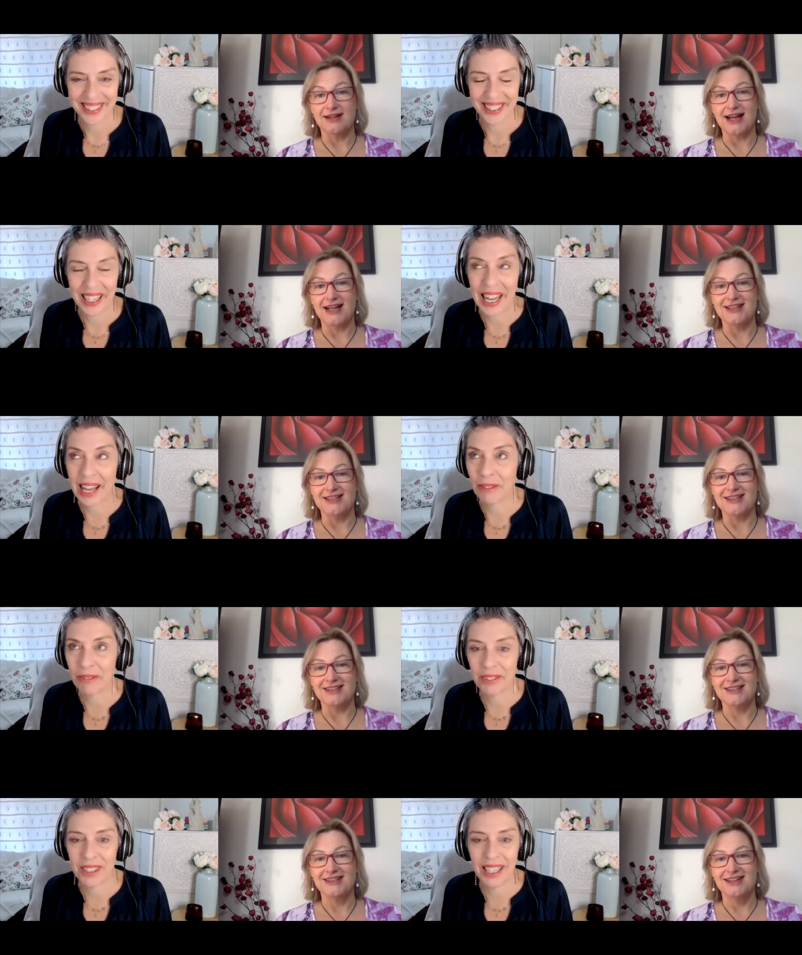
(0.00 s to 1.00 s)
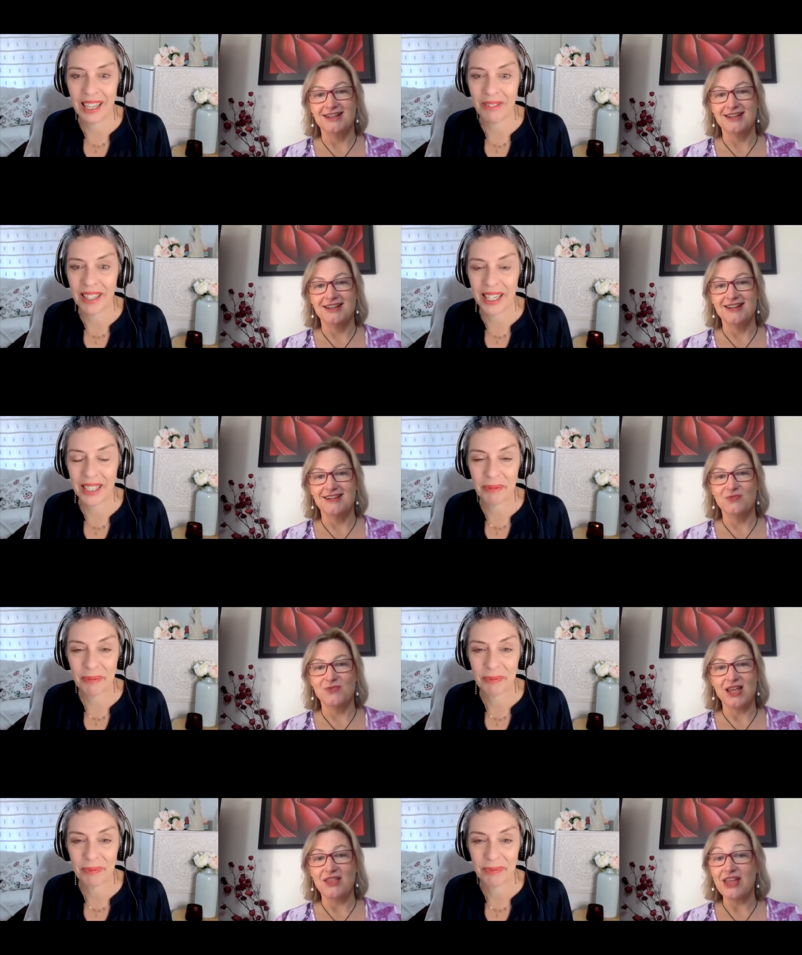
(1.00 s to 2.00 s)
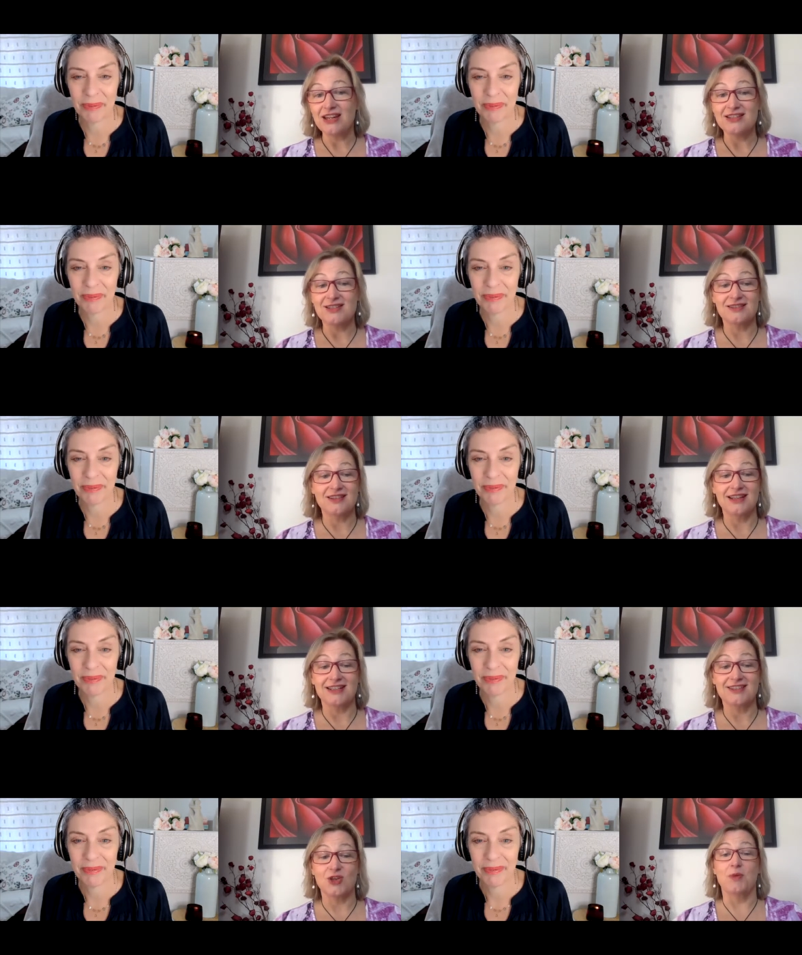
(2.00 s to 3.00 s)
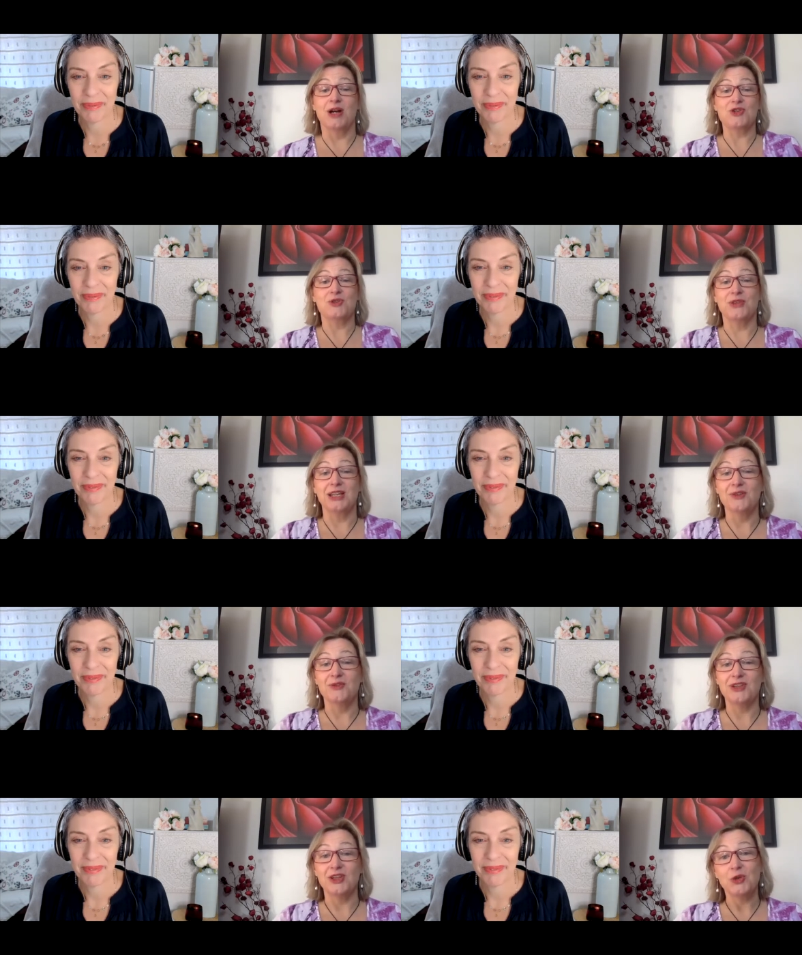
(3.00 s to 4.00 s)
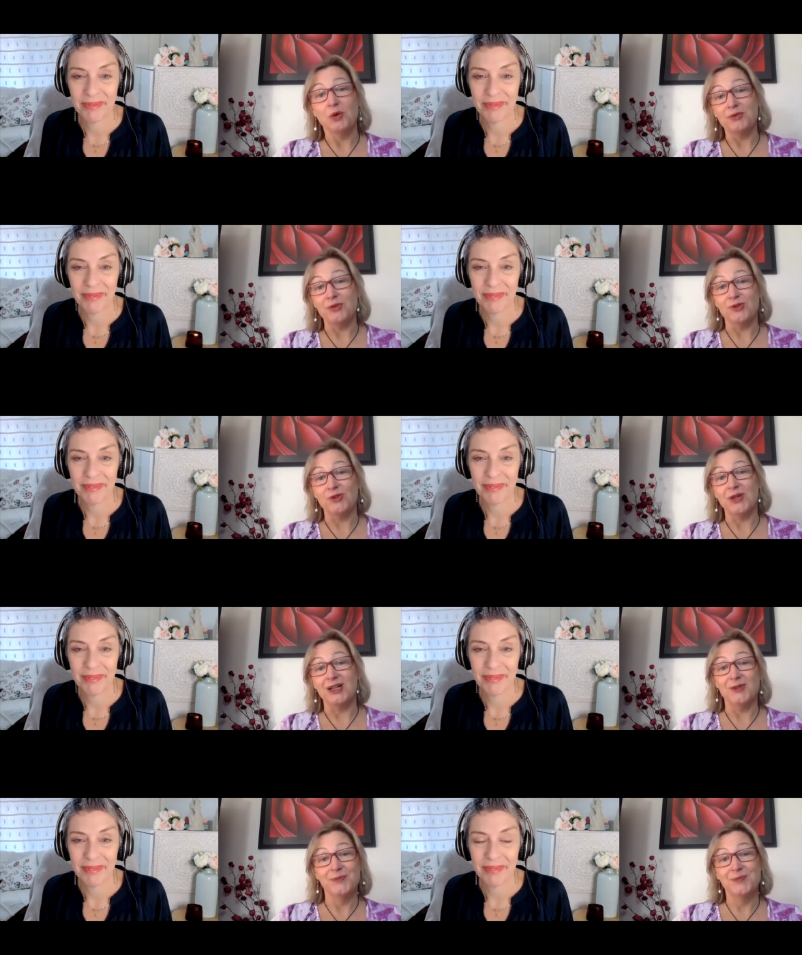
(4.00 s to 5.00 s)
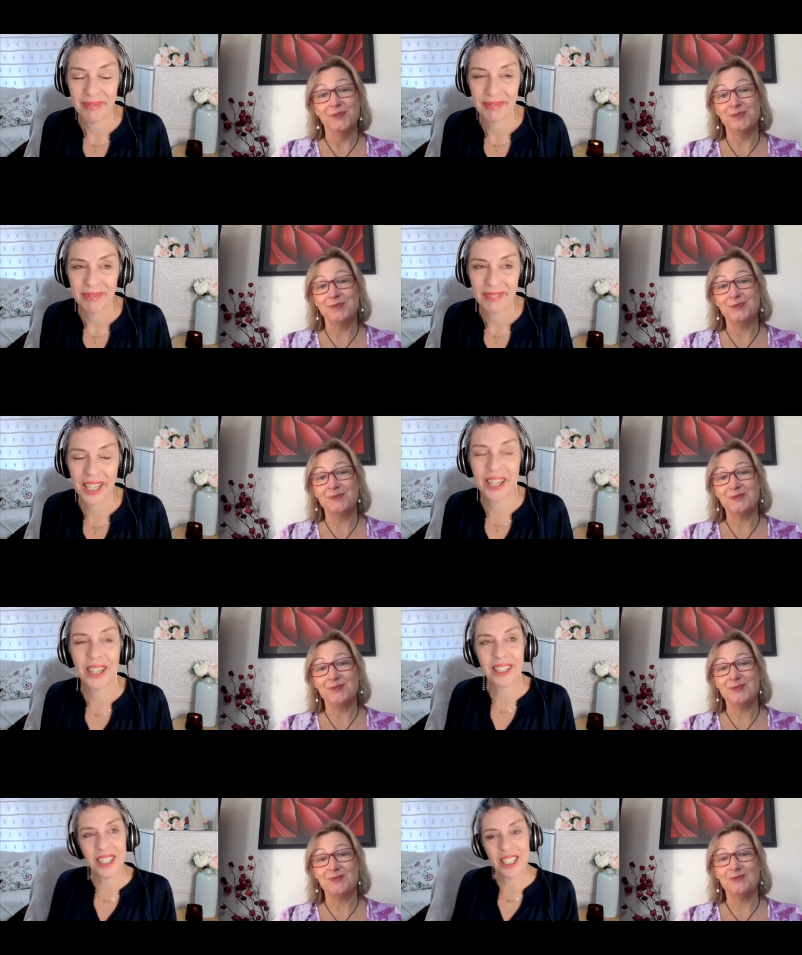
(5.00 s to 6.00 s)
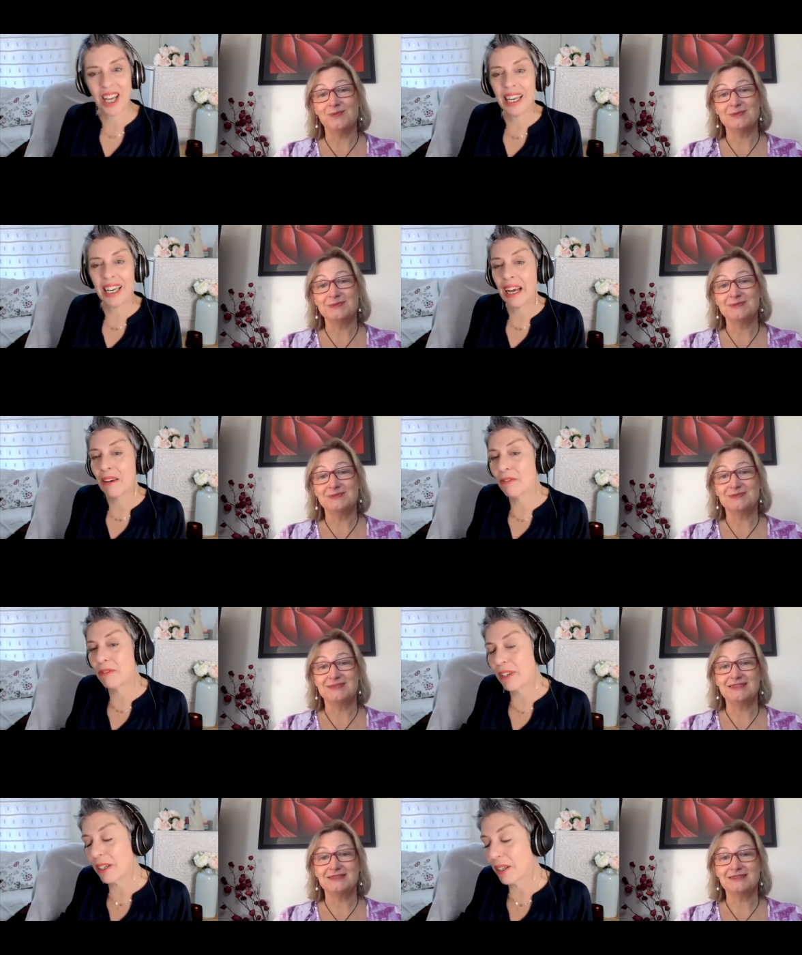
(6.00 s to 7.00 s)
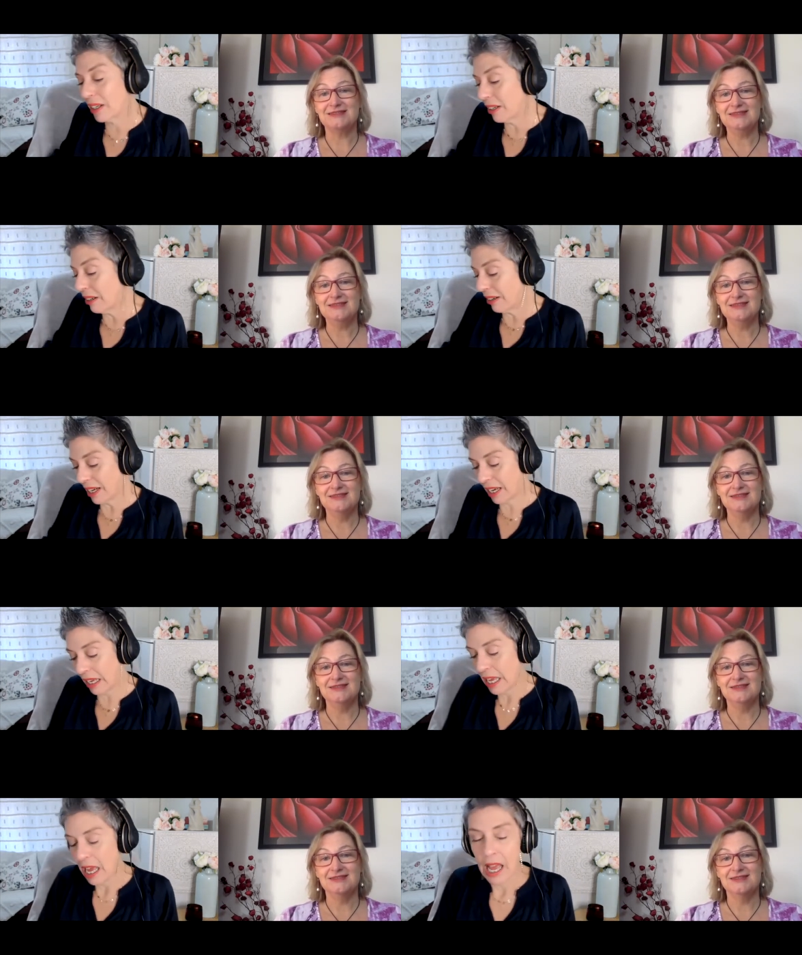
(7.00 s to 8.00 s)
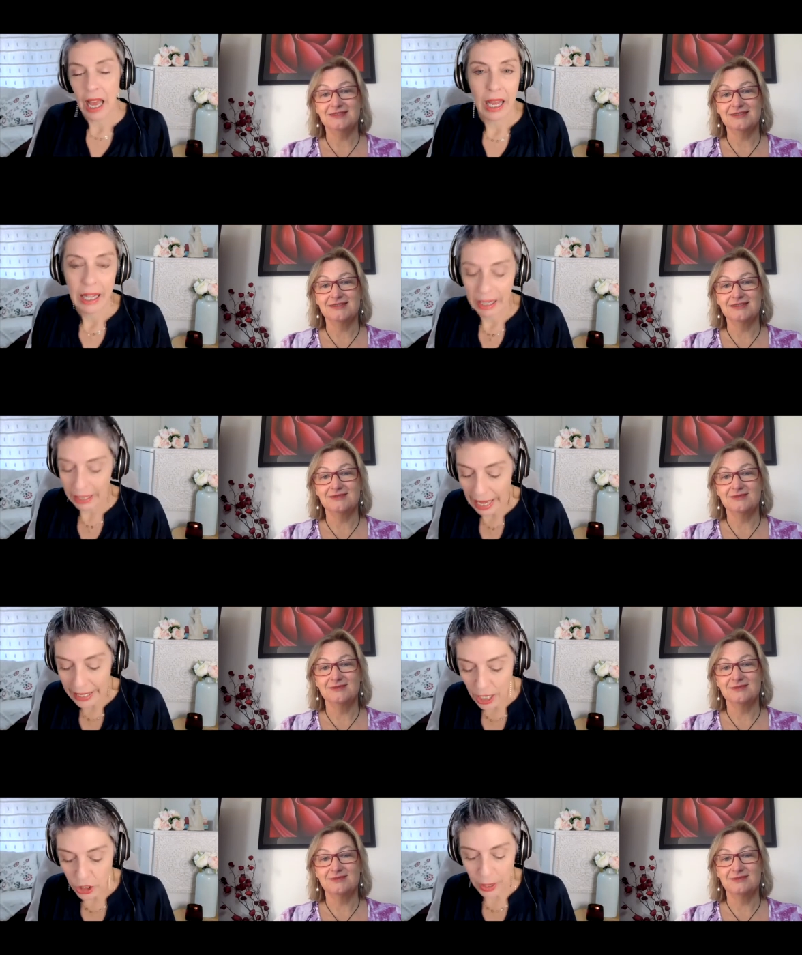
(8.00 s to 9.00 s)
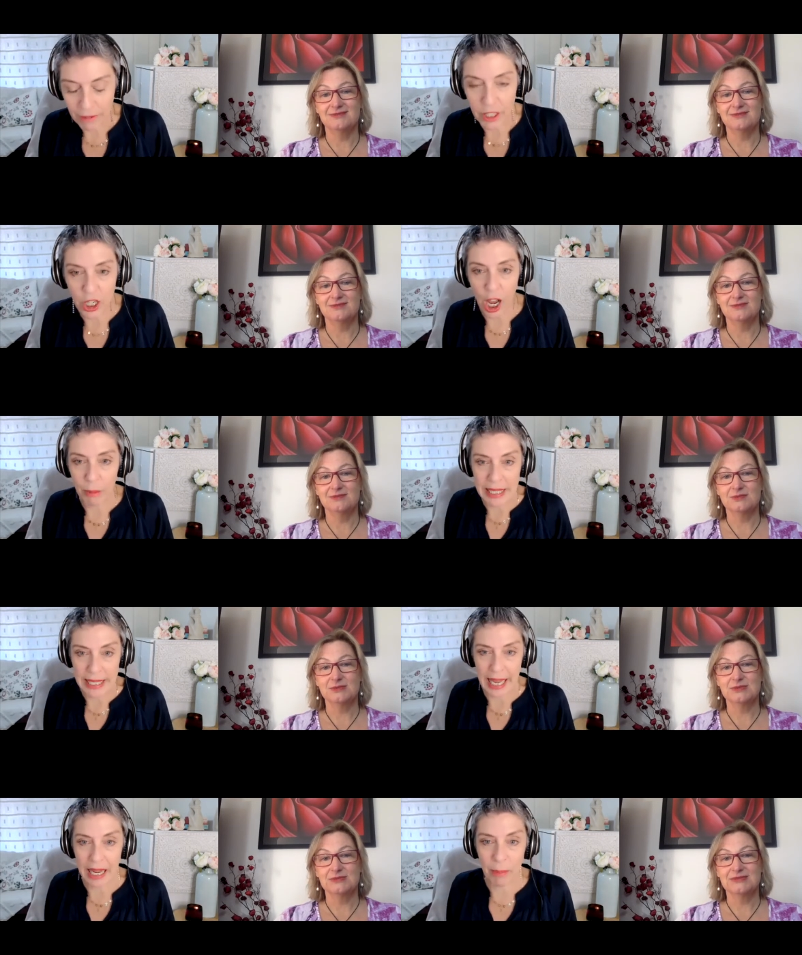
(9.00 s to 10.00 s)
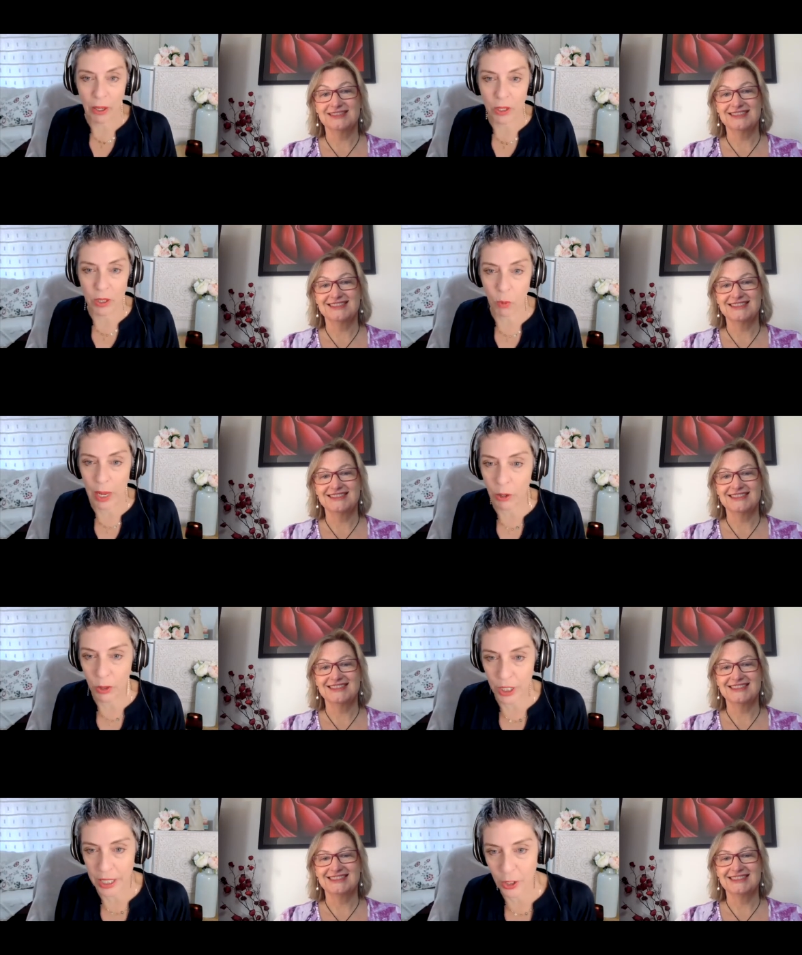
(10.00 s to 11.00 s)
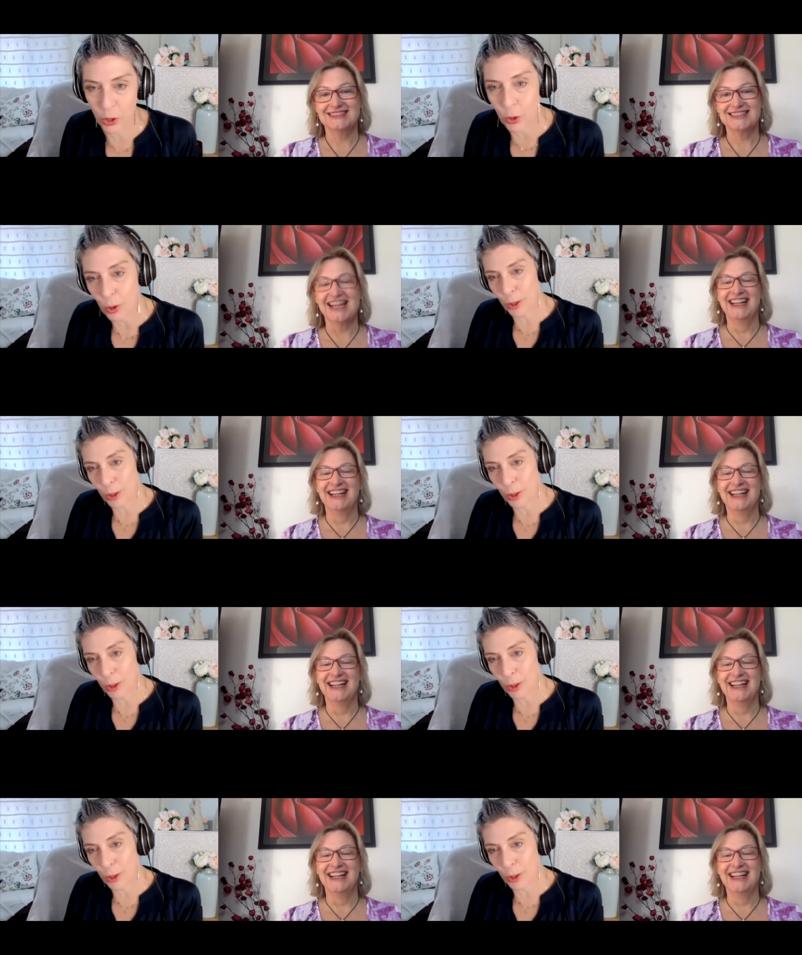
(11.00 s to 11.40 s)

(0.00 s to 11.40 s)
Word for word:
Speaker 1: And love, oh, love that. And that is like so much of the gifts that you offer as well.
Speaker 2: Oh gosh, I love. Oh, I lucky I do have the timer set because we could just talk